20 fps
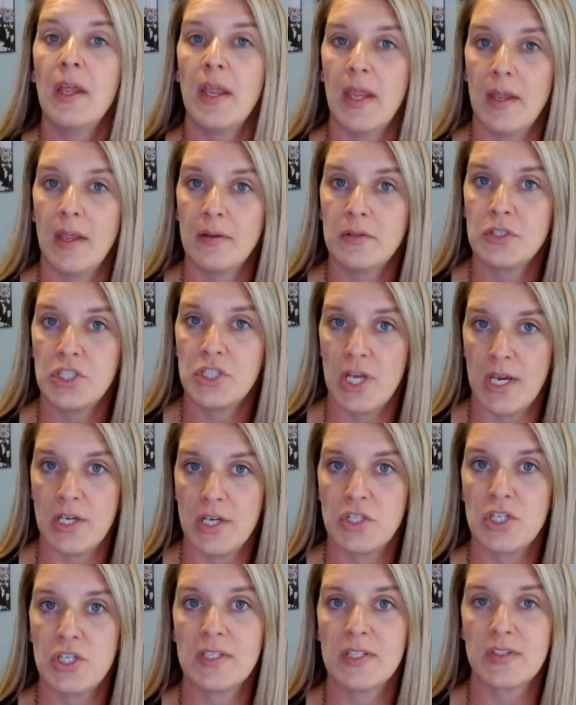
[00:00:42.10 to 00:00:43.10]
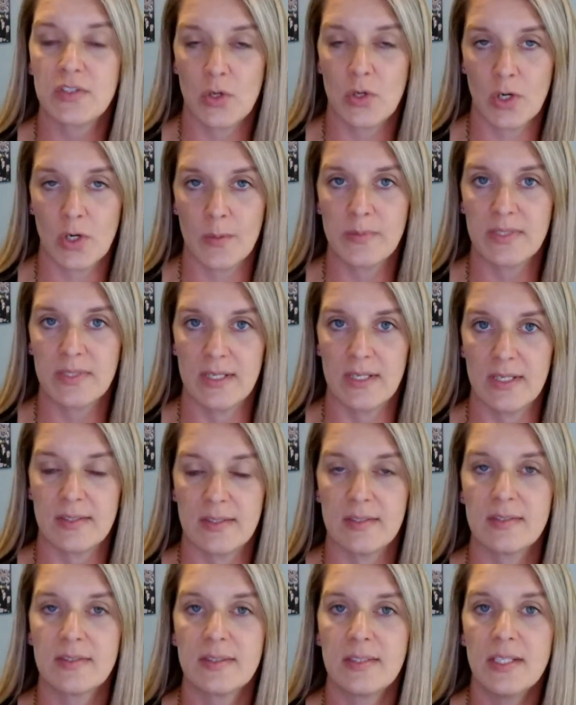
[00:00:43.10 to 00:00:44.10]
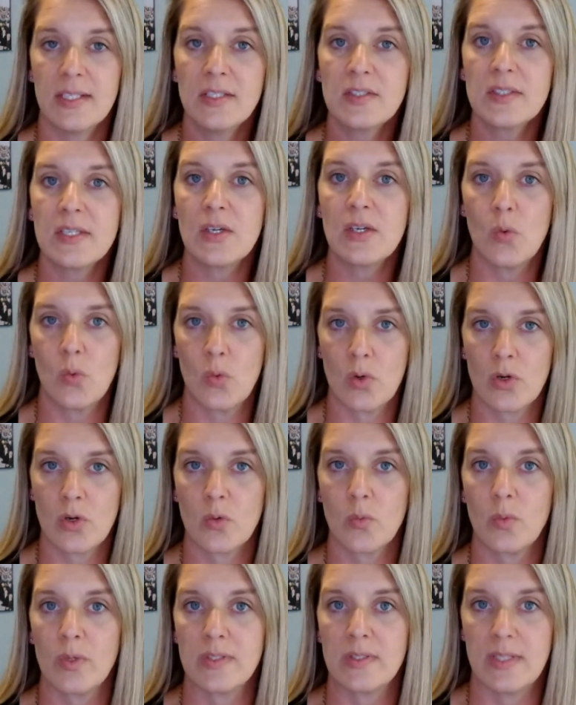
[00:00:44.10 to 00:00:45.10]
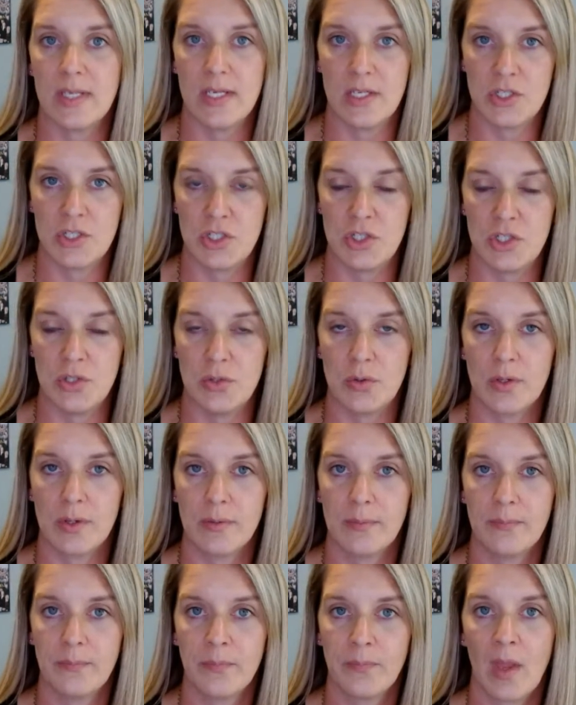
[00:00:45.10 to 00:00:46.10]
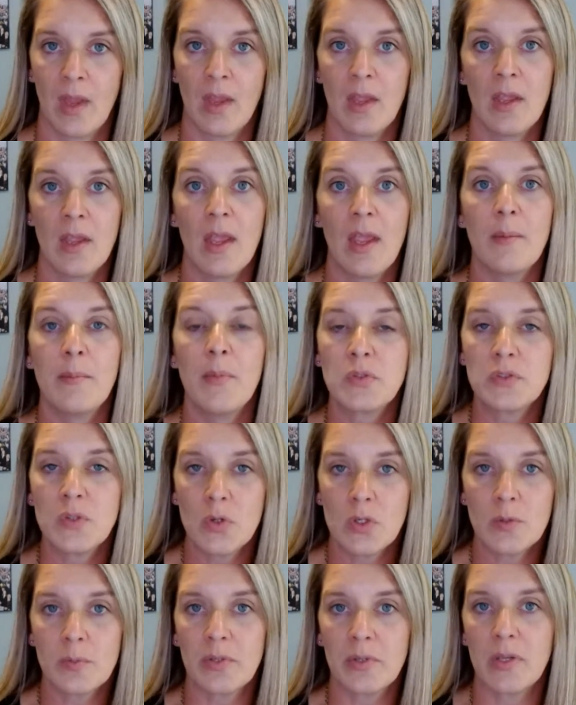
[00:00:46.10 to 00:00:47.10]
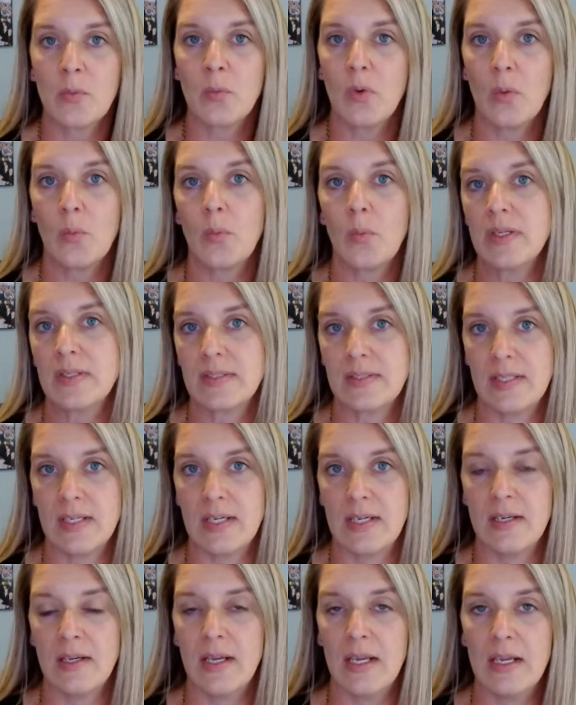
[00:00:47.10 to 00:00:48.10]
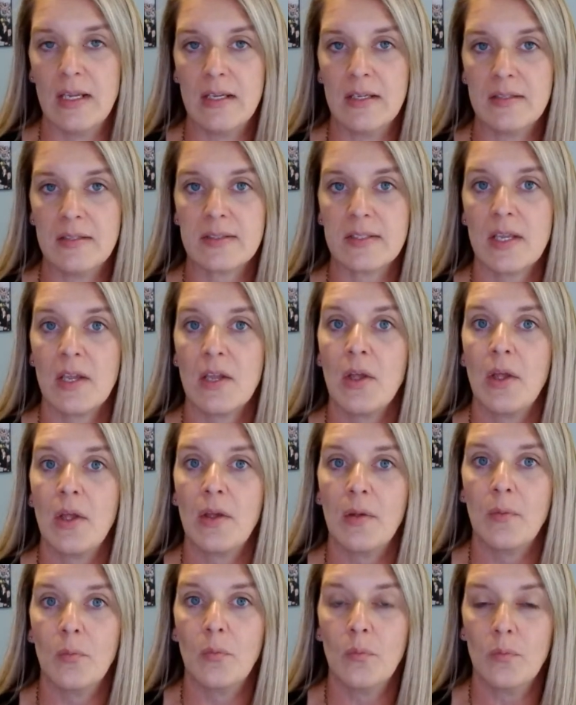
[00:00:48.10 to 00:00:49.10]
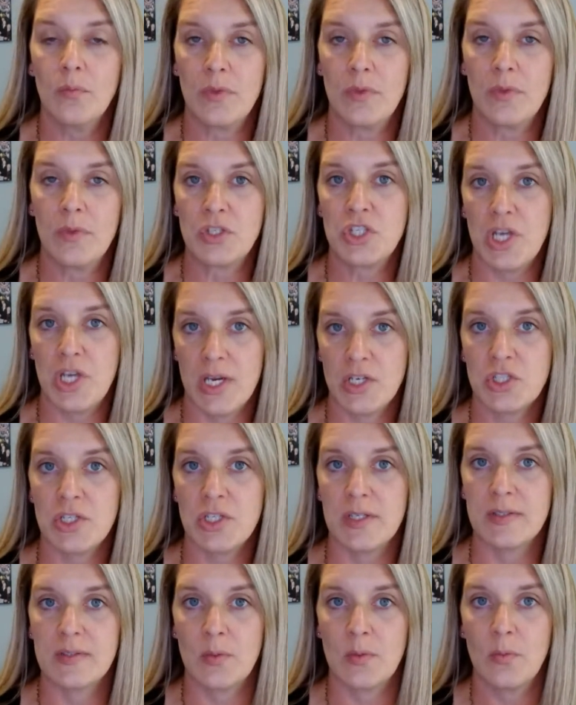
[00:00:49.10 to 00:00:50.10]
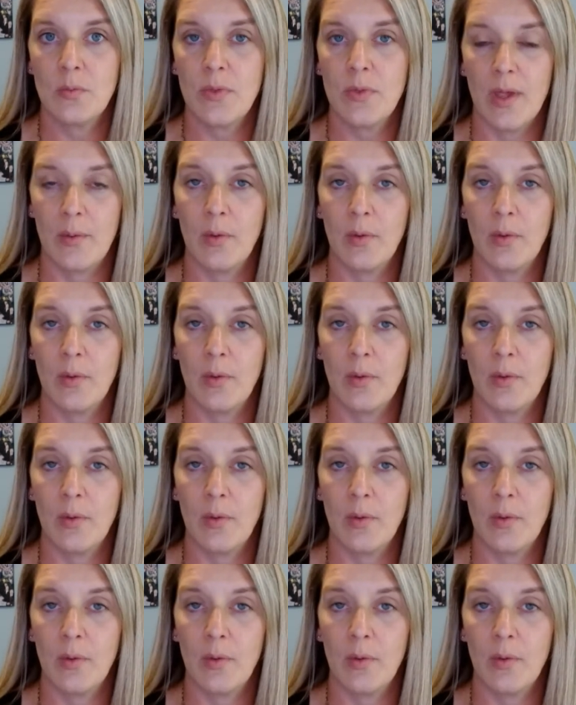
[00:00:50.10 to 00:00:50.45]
change in circumstances since the order was issued? Most notably, what we see is the changes that